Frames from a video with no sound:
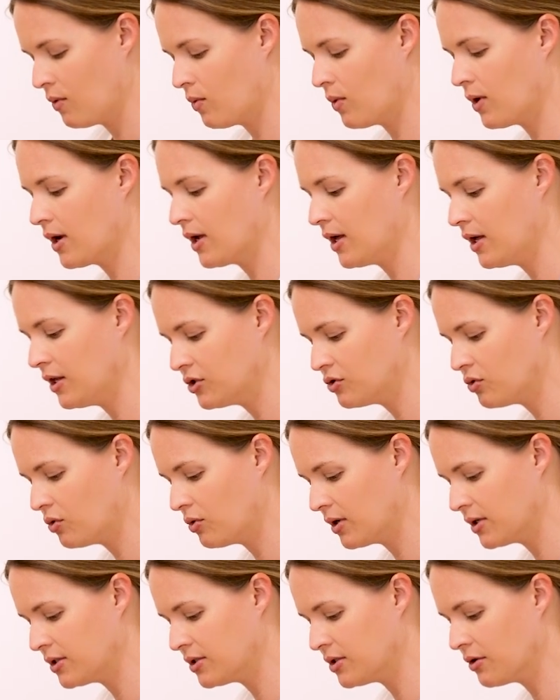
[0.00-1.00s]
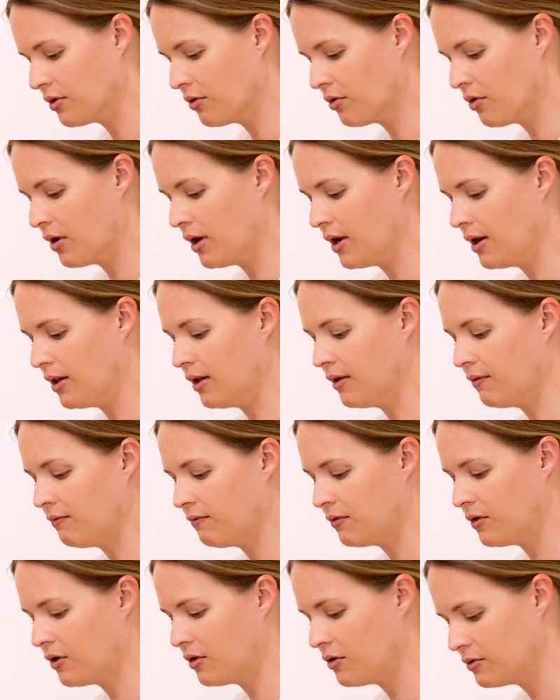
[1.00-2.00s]
Working towards the groin
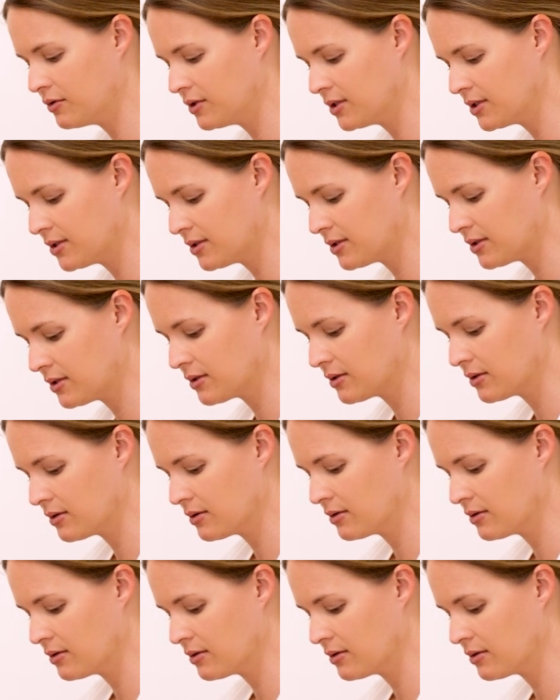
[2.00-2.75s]
lymph nodes.